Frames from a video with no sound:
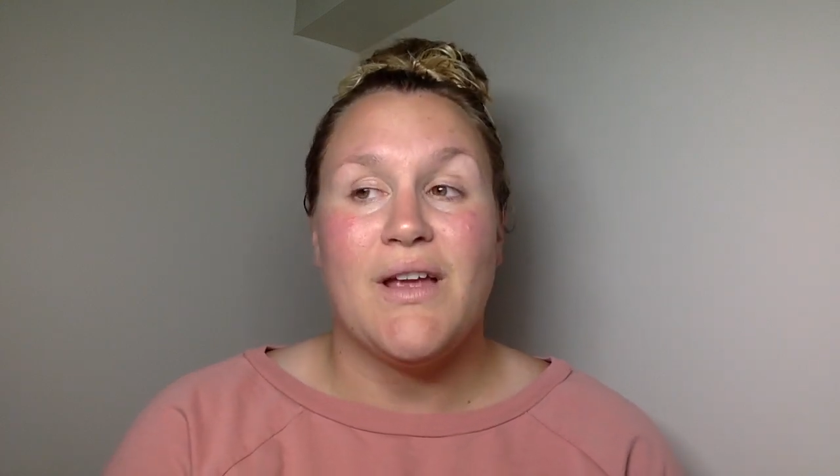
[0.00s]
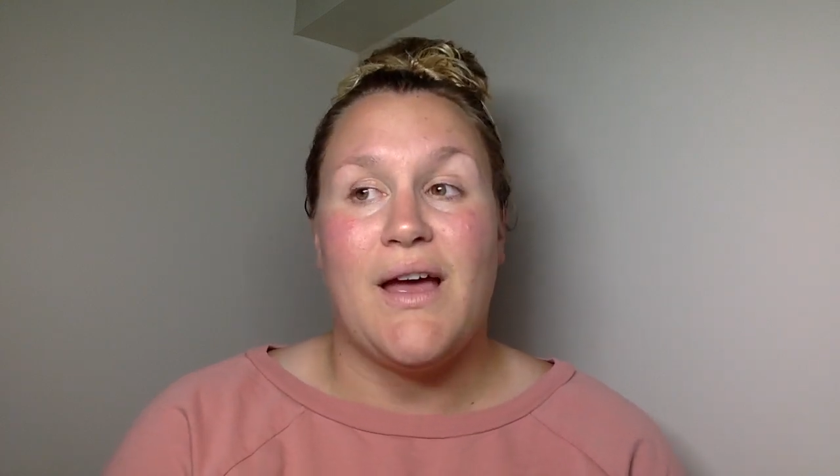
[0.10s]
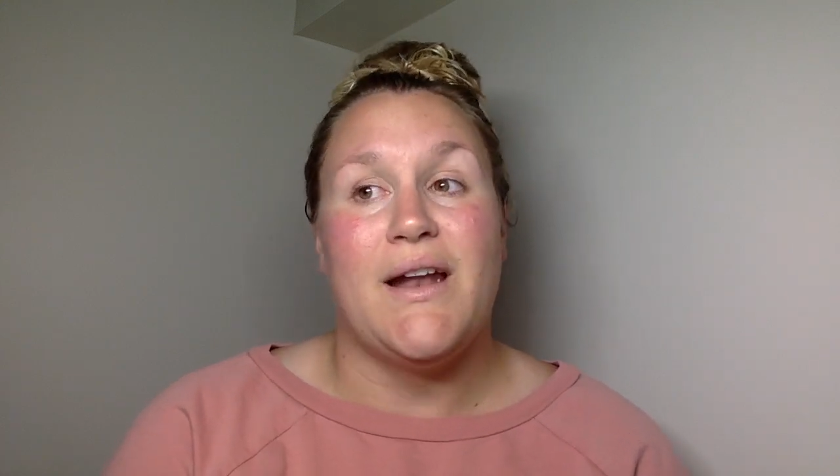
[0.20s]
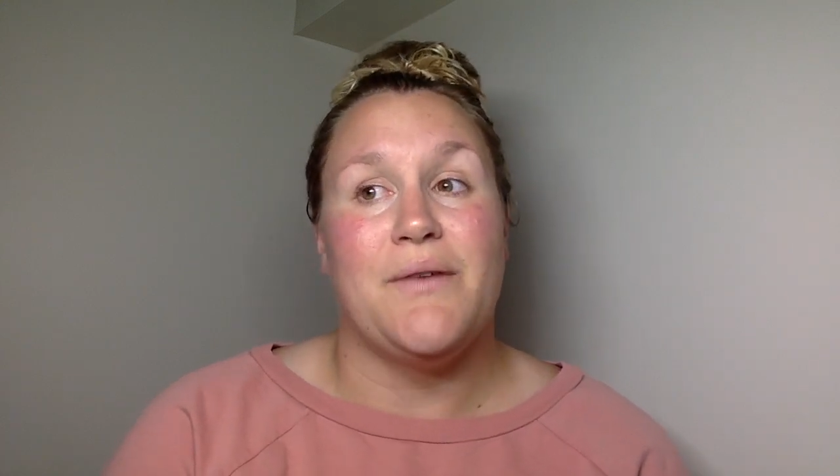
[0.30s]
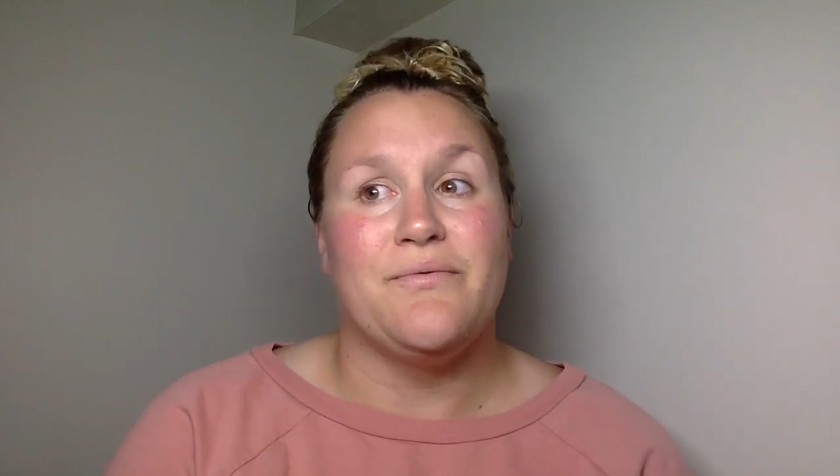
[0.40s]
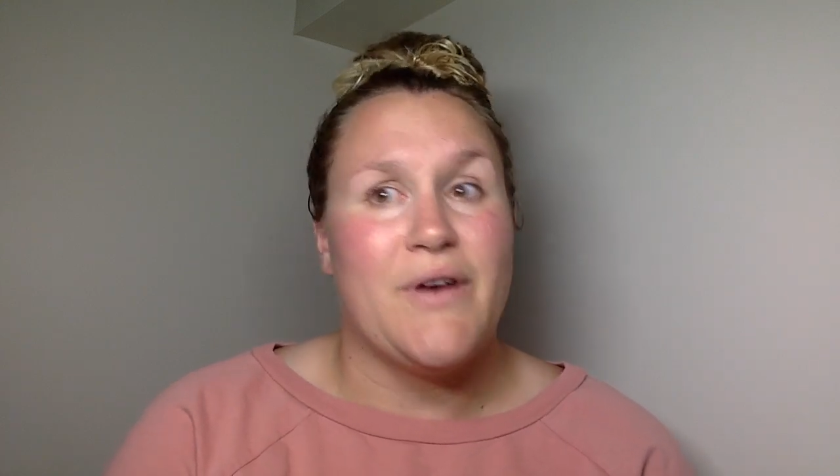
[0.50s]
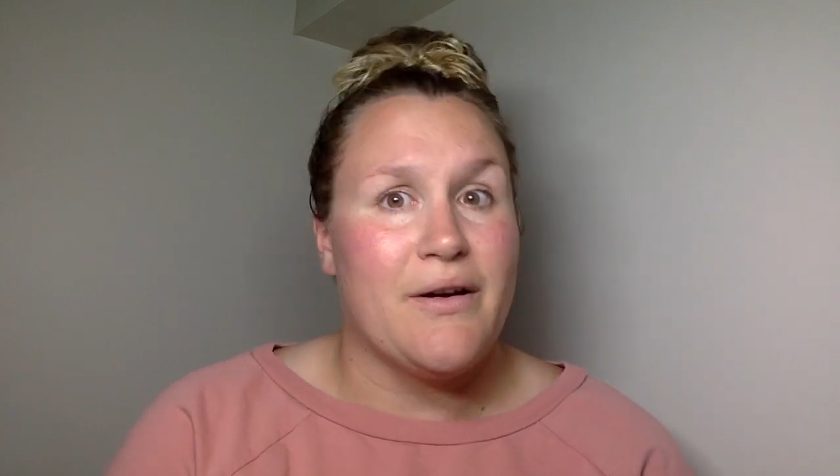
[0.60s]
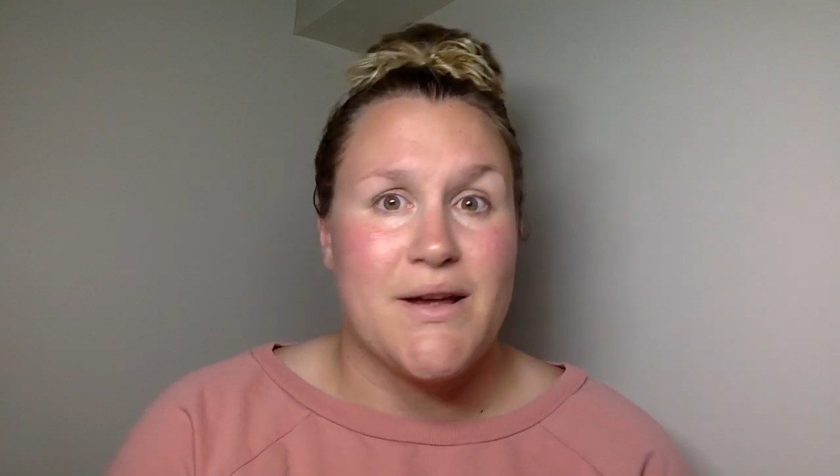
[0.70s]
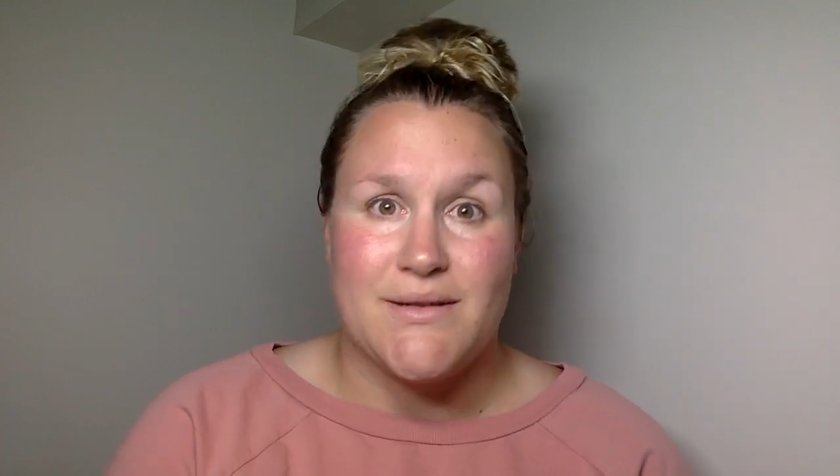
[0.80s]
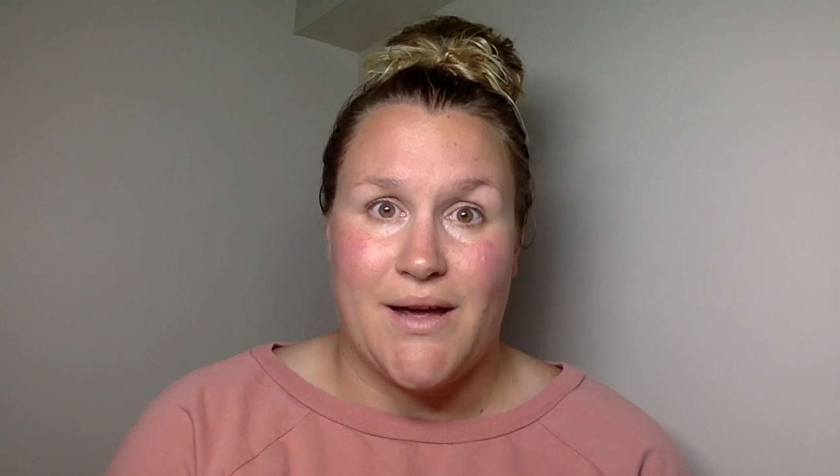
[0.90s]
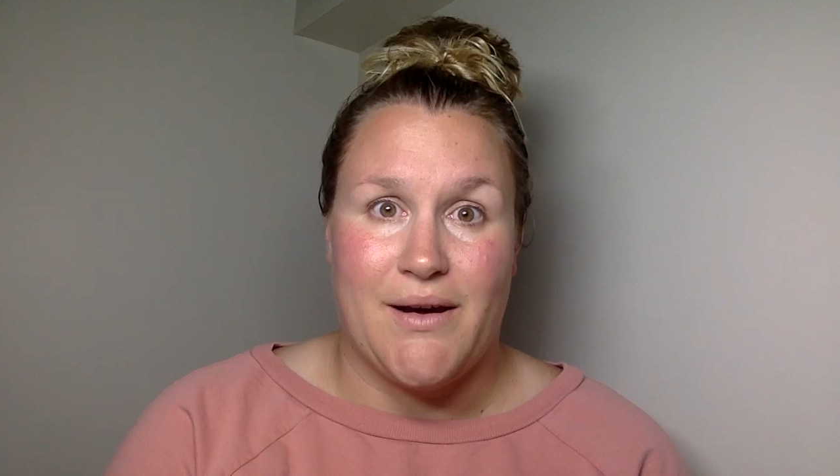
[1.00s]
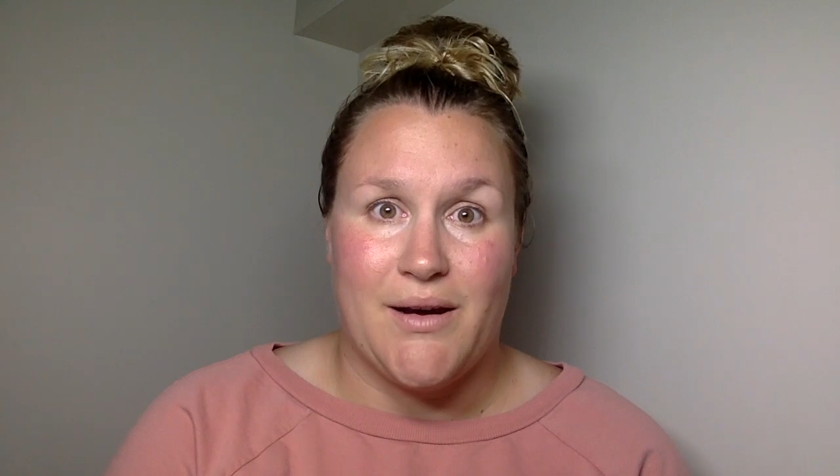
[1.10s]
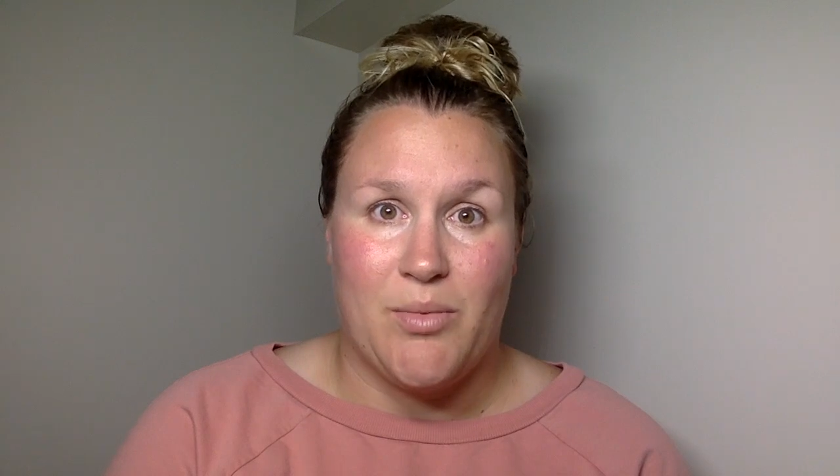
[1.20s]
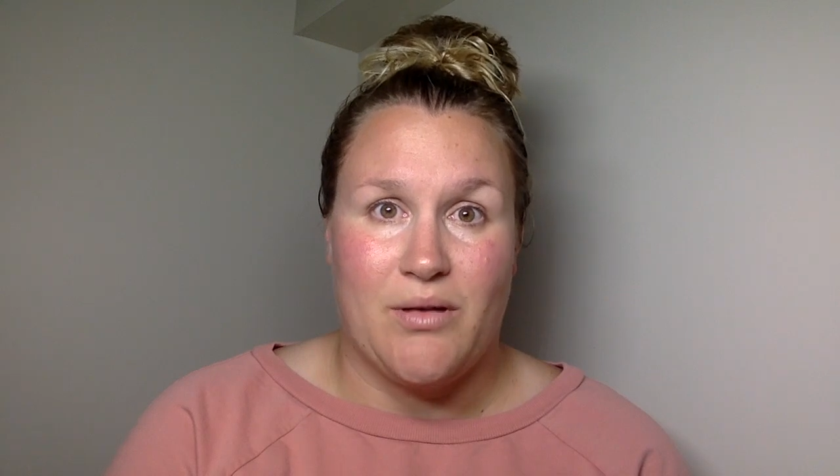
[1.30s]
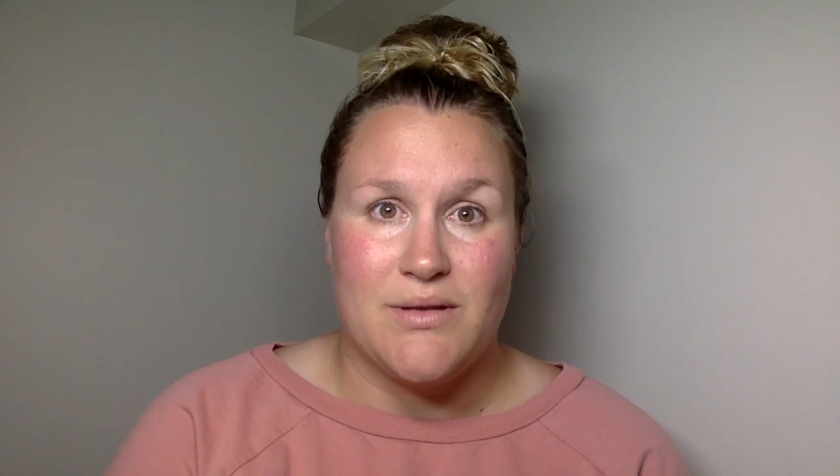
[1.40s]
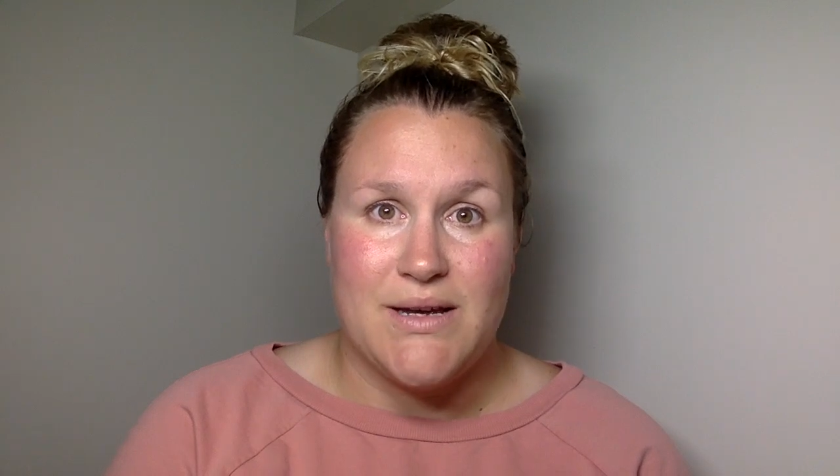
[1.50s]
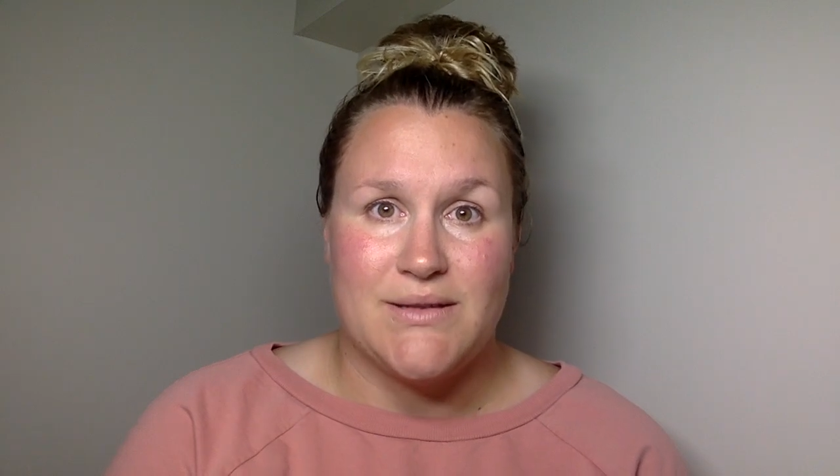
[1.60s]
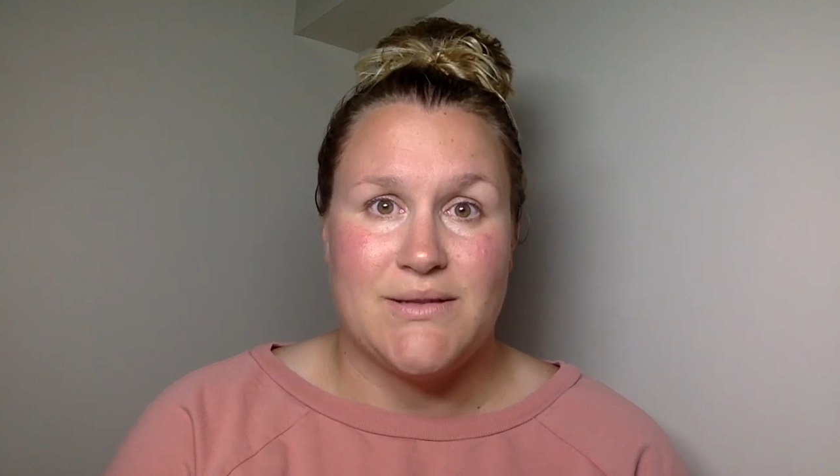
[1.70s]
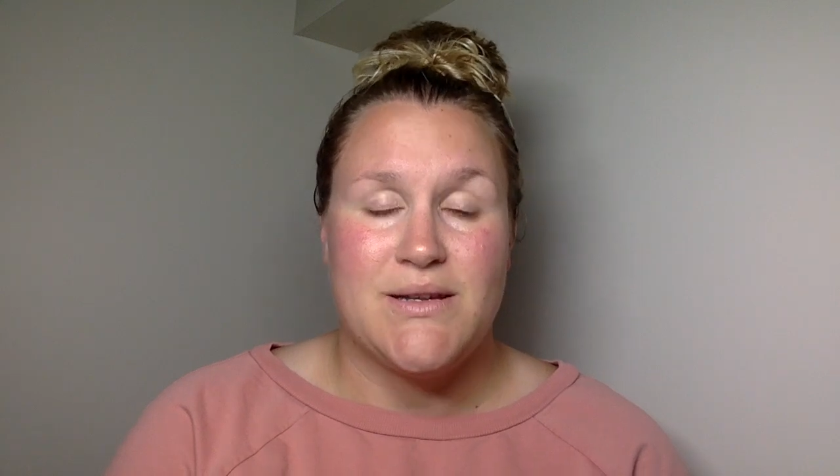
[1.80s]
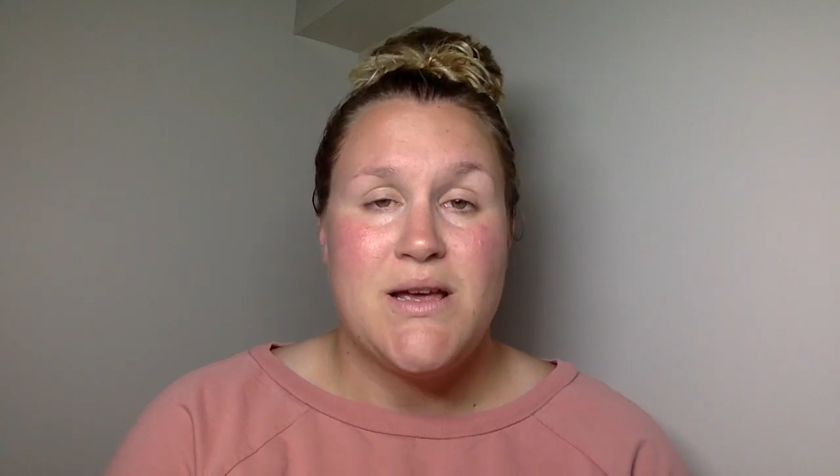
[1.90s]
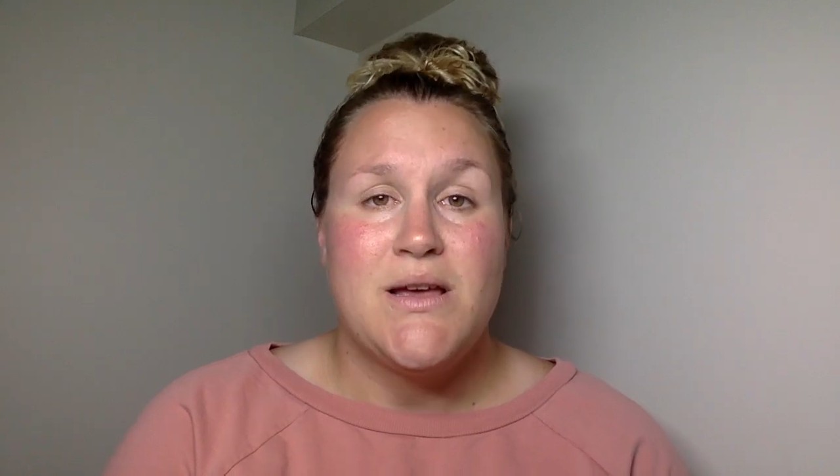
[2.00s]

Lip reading: and I'm very excited about this,